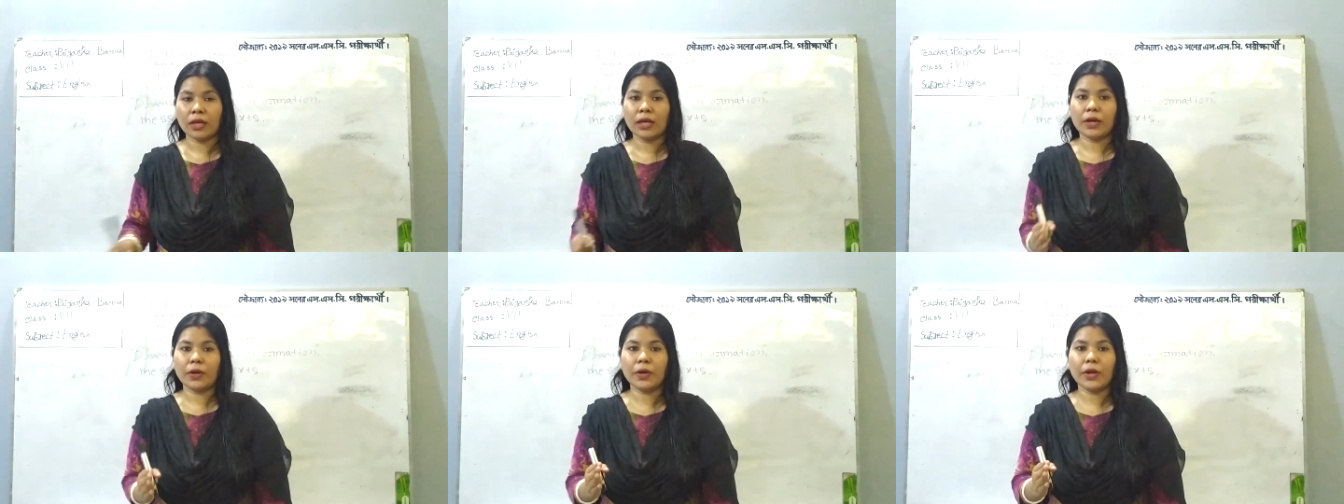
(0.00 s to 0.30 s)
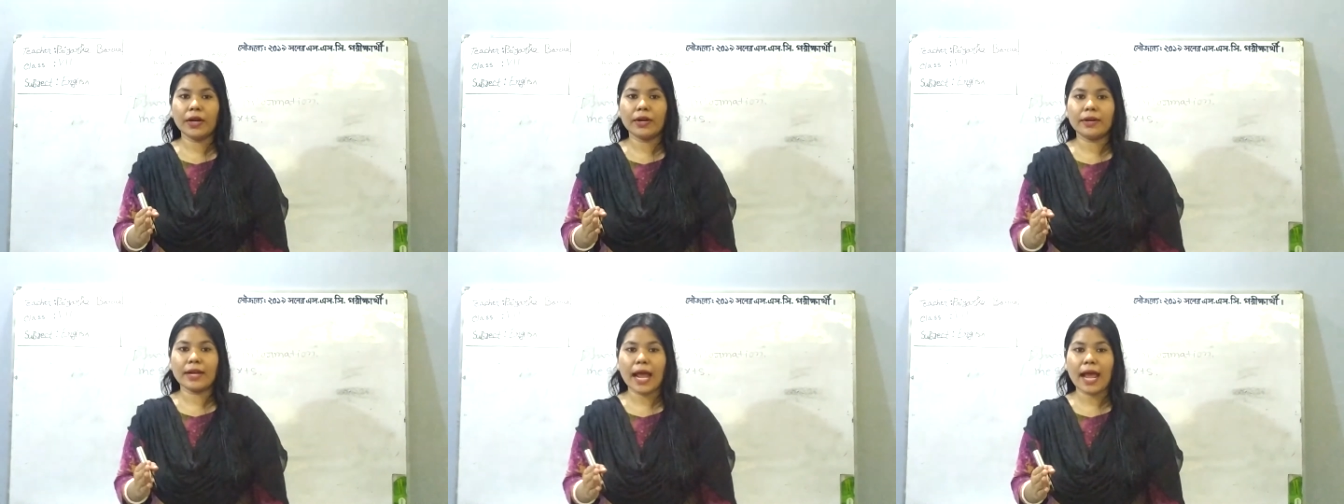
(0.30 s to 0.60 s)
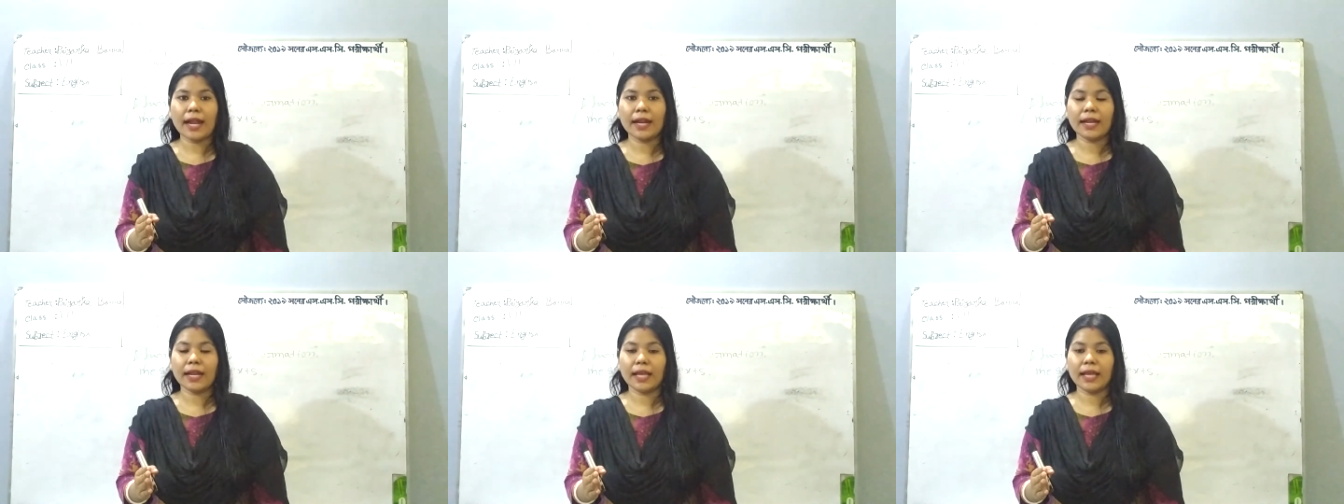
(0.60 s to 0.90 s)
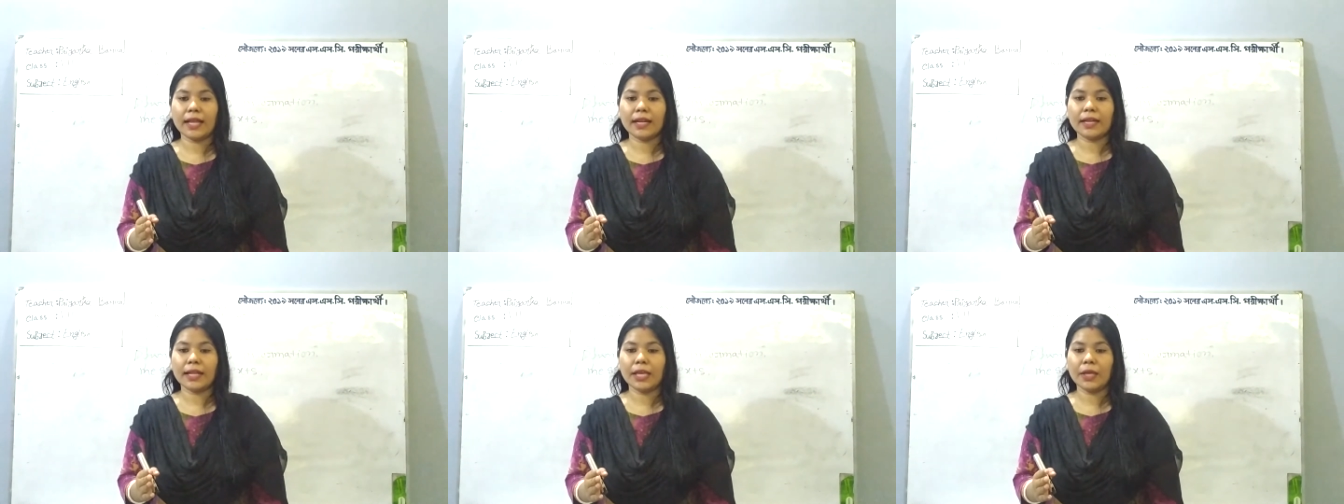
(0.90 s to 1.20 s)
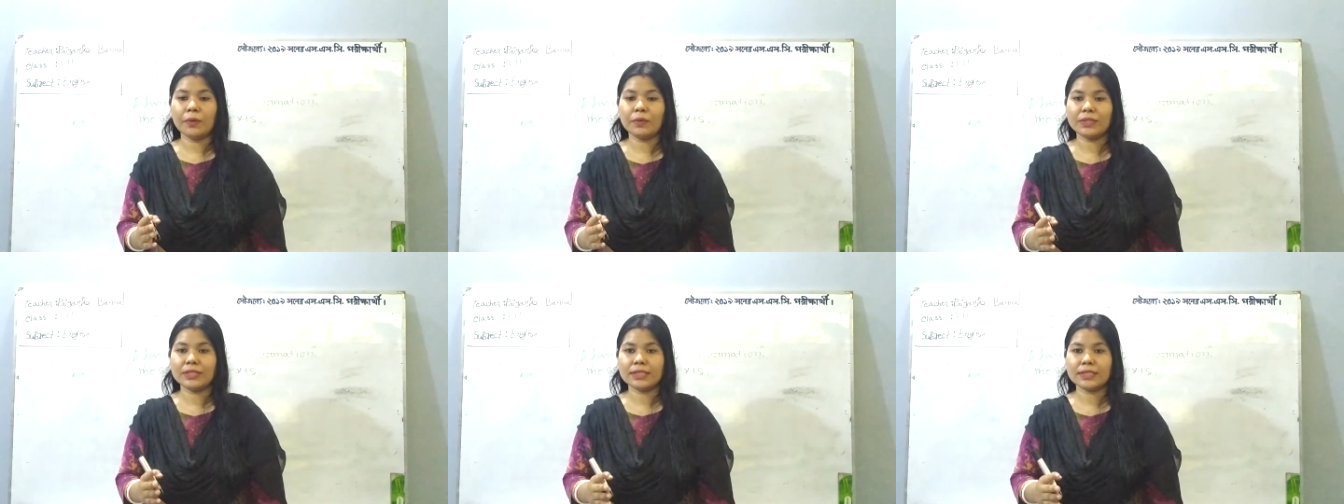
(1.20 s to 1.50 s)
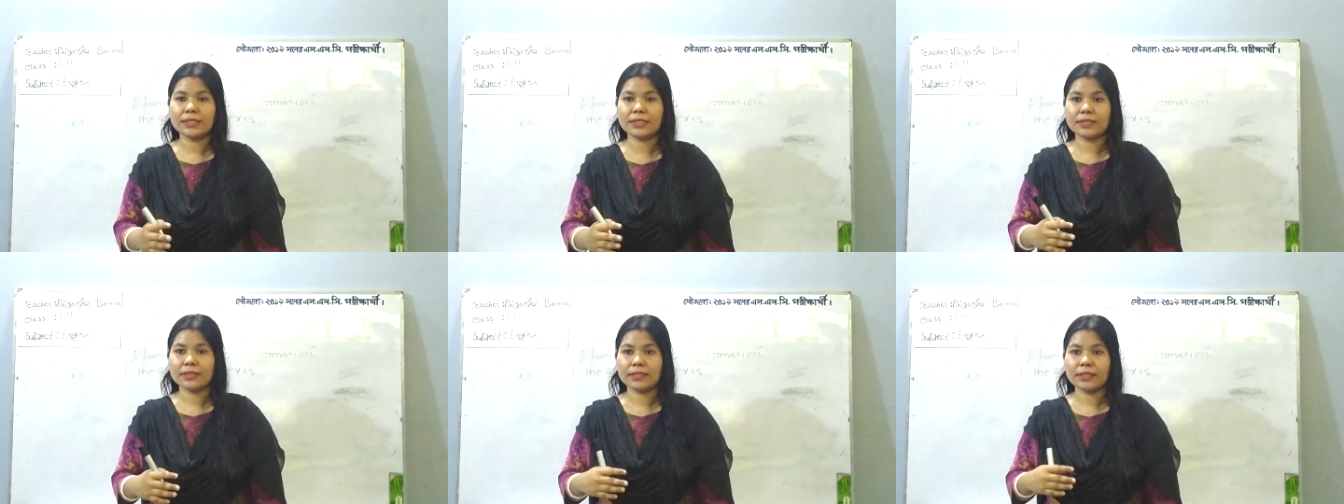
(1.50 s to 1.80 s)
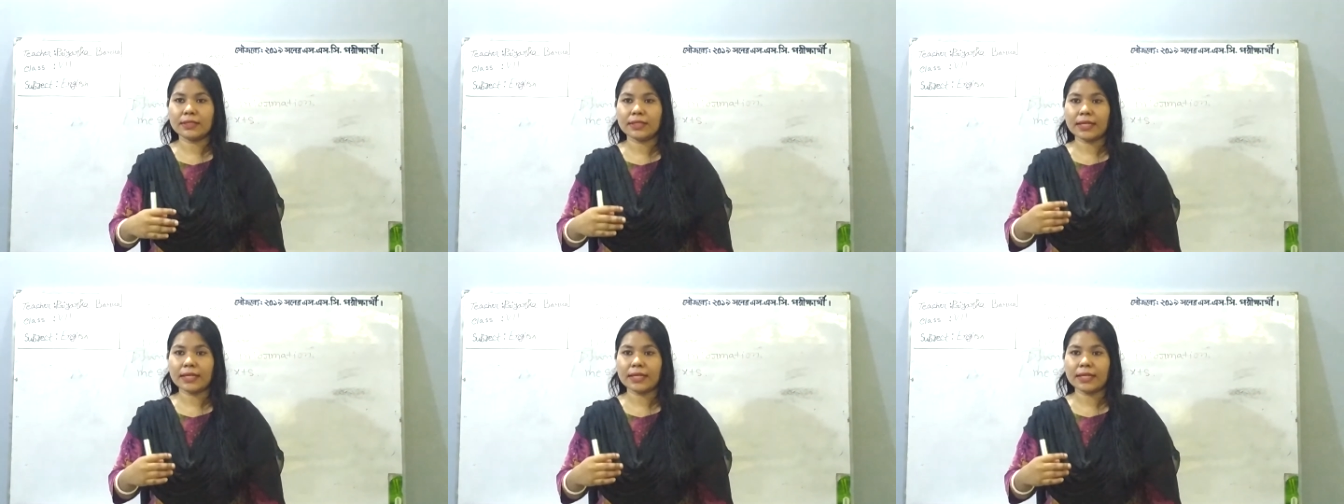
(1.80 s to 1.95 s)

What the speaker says: run in, you just